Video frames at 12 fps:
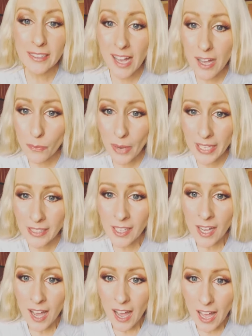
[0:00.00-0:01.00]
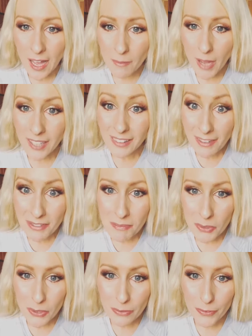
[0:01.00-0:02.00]
Can't wait. Um, I love the
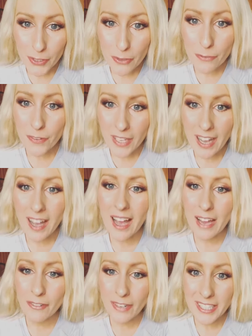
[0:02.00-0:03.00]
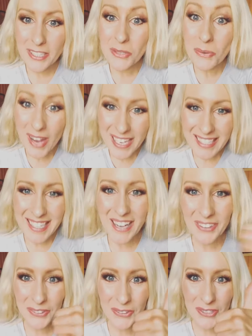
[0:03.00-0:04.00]
book, Feel the Fear. I read it twice
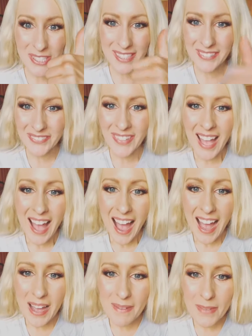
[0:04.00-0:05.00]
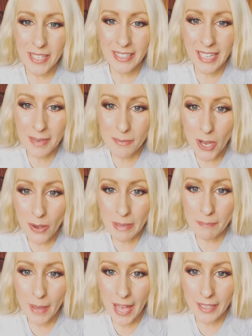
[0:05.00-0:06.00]
now. Awesome. Um, keep
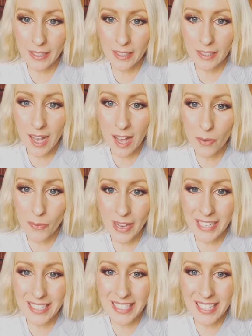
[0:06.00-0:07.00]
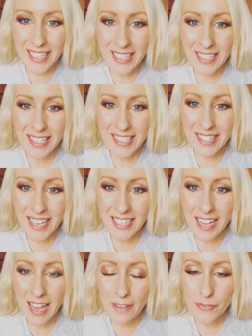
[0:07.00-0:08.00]
going back. Can't wait to hear this
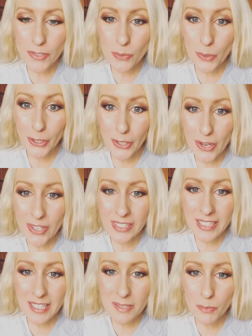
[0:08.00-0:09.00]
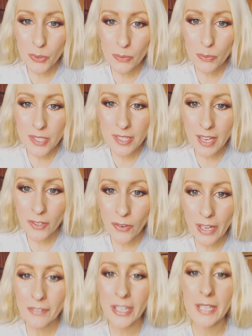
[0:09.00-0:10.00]
later. Have to work early. This book was a
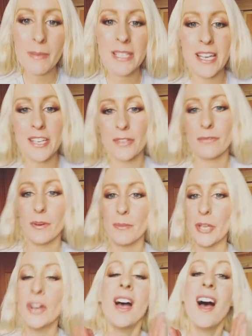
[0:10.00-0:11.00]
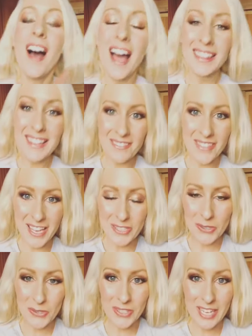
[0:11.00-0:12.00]
great recommendation from you. I love that,
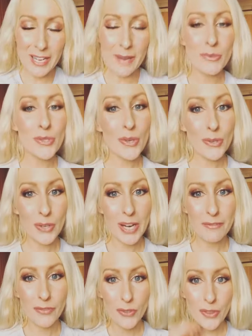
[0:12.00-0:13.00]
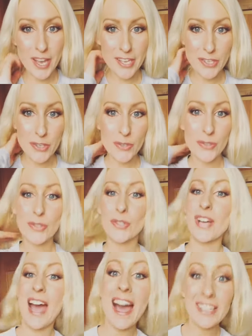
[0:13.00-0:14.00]
Dawn. And I'm so grateful that you
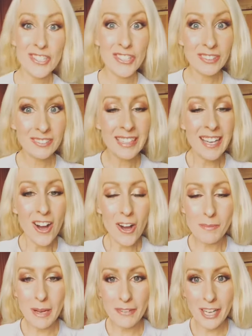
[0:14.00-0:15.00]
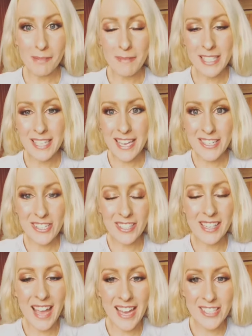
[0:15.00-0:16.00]
took action on my
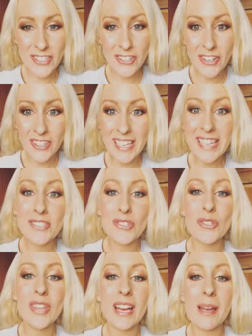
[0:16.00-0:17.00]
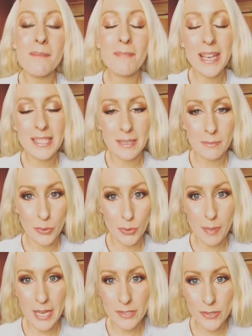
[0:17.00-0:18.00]
recommendation and you got into that amazing
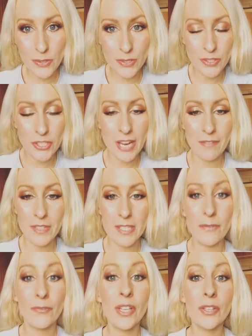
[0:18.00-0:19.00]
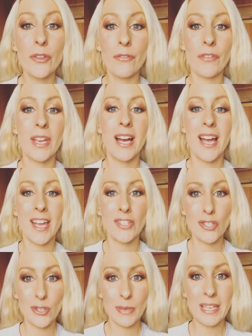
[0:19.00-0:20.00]
book by Susan Jeffers, Feel the Fear
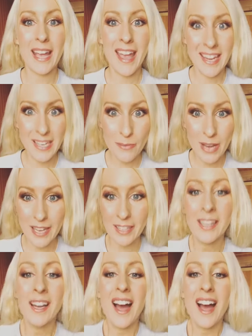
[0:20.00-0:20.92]
and Do It Anyway.